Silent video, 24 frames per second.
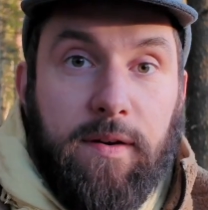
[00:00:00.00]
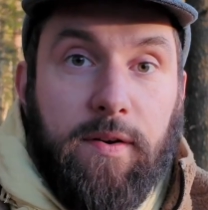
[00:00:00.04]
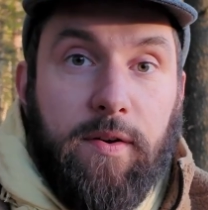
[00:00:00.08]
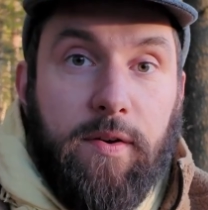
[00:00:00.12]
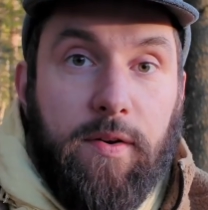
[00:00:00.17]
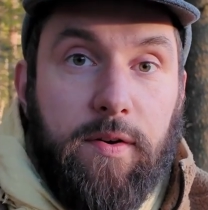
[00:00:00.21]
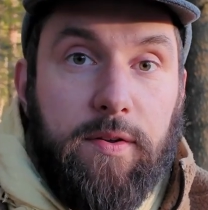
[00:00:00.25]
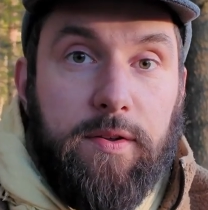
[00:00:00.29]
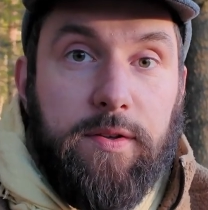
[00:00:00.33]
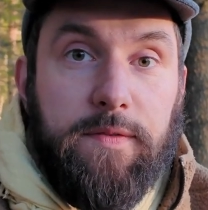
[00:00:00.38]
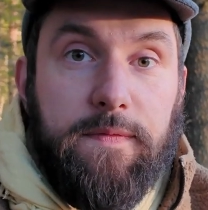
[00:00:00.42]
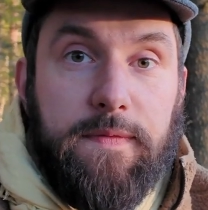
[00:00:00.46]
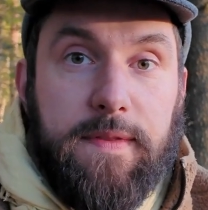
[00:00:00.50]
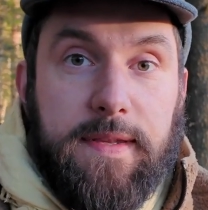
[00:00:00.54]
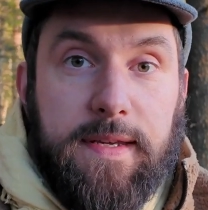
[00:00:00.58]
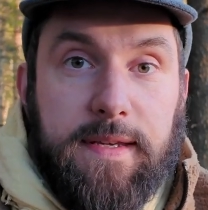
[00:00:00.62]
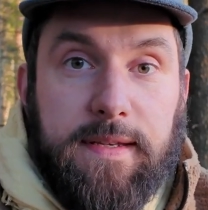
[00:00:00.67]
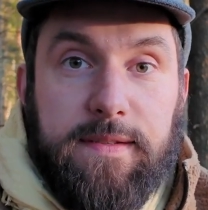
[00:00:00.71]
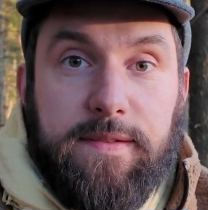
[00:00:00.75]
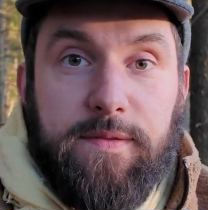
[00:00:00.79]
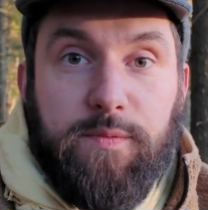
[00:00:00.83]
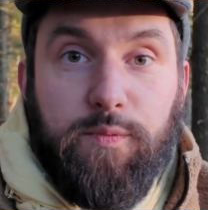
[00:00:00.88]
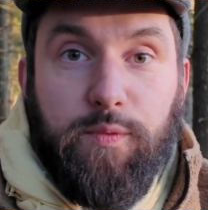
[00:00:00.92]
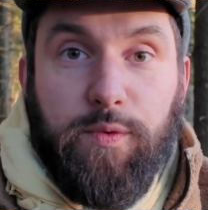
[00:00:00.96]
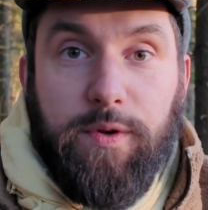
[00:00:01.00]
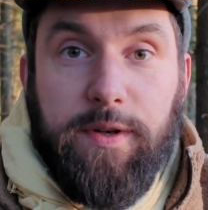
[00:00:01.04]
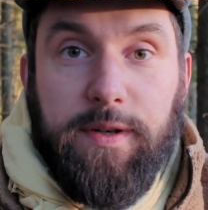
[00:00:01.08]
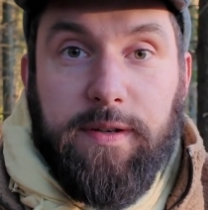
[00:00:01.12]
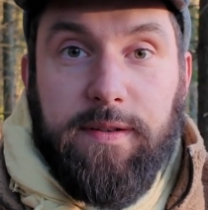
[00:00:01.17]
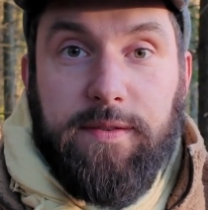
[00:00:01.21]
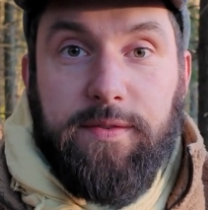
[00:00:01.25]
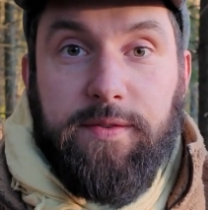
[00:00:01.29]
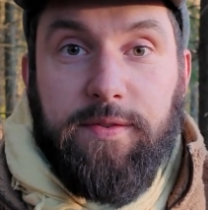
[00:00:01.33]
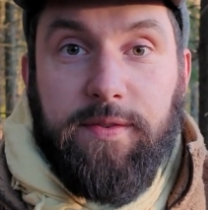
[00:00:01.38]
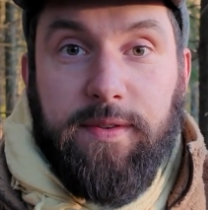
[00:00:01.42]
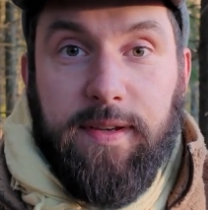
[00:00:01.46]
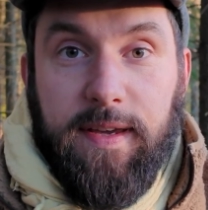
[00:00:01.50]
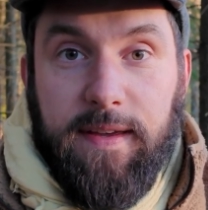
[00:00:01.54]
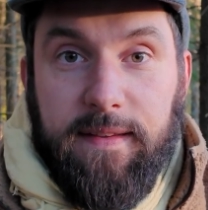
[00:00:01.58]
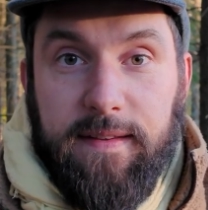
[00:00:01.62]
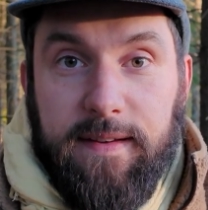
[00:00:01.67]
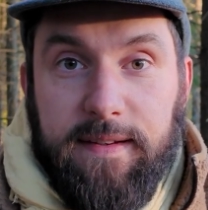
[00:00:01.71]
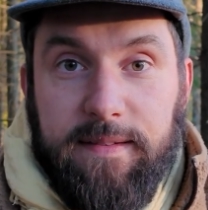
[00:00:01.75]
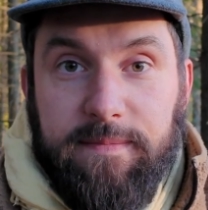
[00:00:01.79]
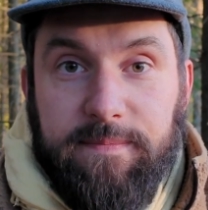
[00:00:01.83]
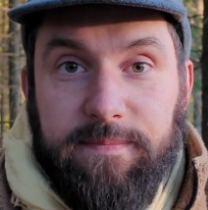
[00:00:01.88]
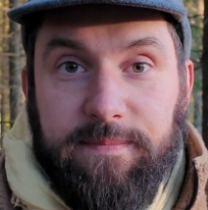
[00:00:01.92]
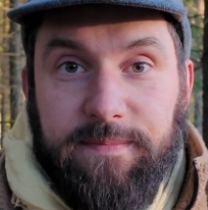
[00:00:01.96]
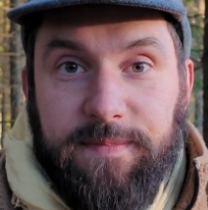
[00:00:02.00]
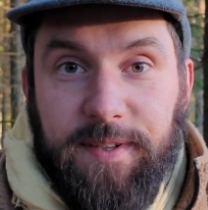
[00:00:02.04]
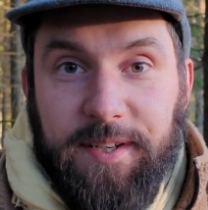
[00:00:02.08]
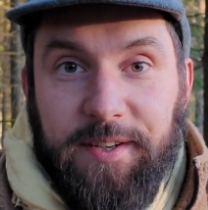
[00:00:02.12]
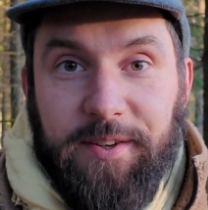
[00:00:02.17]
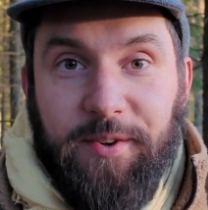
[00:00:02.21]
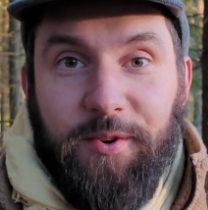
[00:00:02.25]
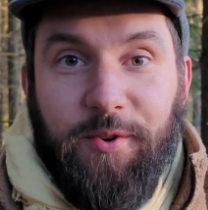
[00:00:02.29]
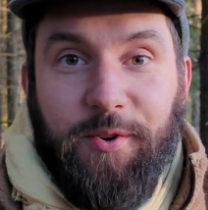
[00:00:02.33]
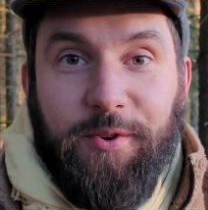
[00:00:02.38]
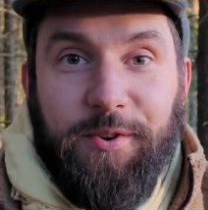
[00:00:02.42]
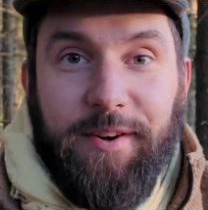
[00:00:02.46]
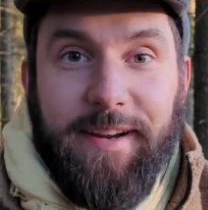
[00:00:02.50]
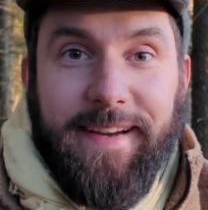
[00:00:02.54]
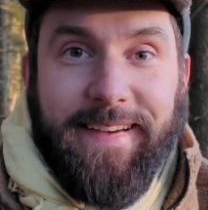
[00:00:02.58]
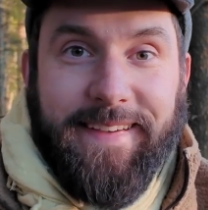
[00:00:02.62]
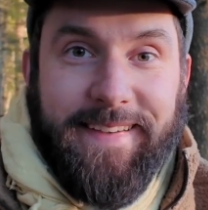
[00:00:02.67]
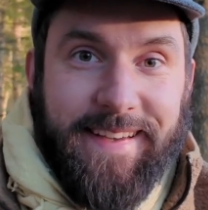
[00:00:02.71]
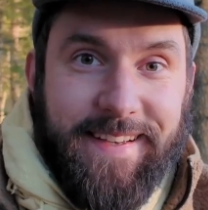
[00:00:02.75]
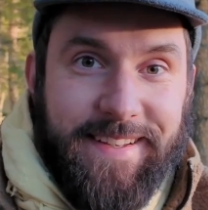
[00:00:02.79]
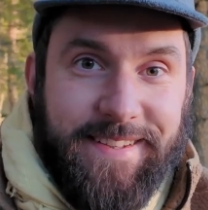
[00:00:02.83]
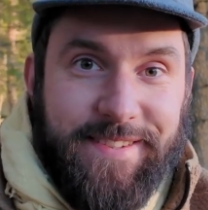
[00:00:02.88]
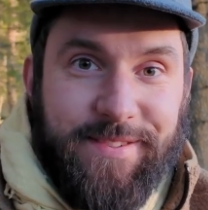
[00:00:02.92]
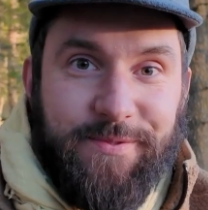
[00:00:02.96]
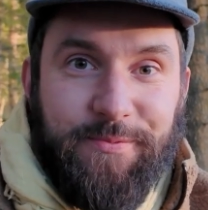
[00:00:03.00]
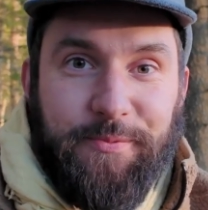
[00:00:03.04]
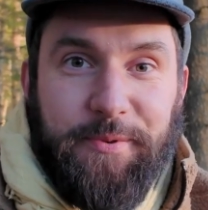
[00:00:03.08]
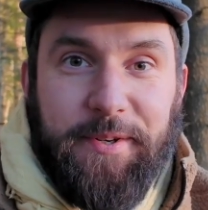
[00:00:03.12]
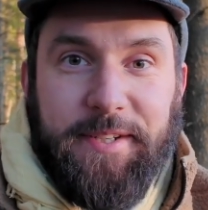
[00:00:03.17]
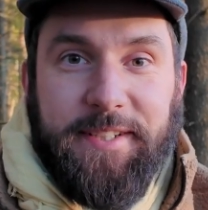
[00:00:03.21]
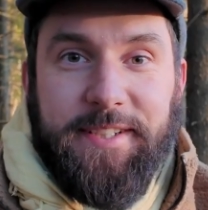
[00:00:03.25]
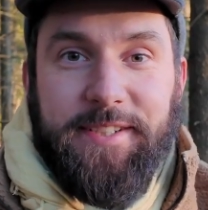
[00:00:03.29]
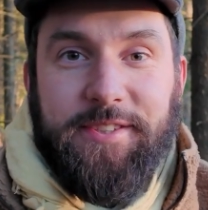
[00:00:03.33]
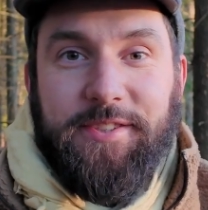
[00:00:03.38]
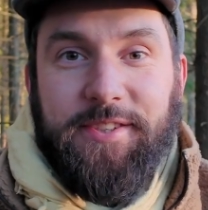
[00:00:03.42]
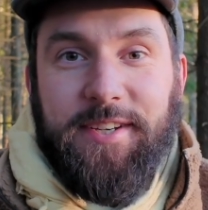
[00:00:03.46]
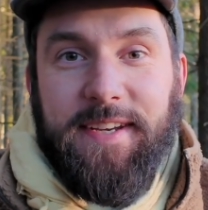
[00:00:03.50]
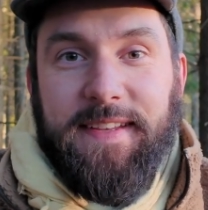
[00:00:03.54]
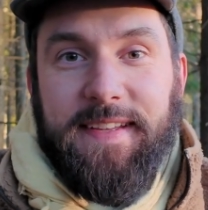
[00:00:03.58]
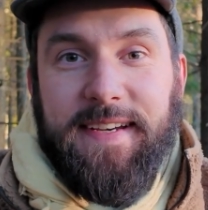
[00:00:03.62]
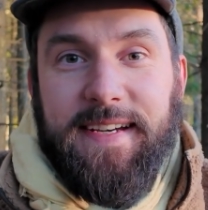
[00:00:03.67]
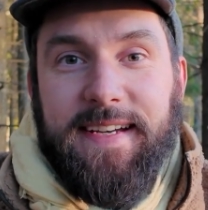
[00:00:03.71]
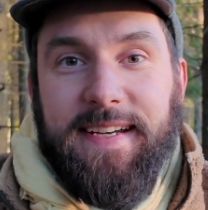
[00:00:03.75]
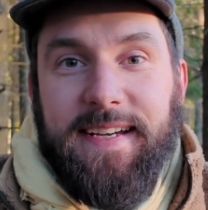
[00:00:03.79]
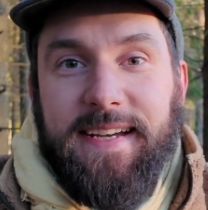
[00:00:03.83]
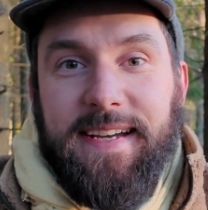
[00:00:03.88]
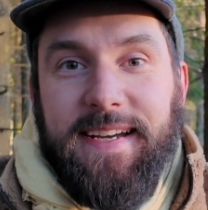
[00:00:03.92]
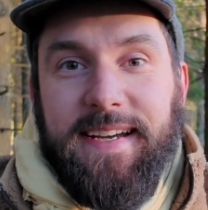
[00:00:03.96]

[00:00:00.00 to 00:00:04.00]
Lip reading: All of these work together or against each other,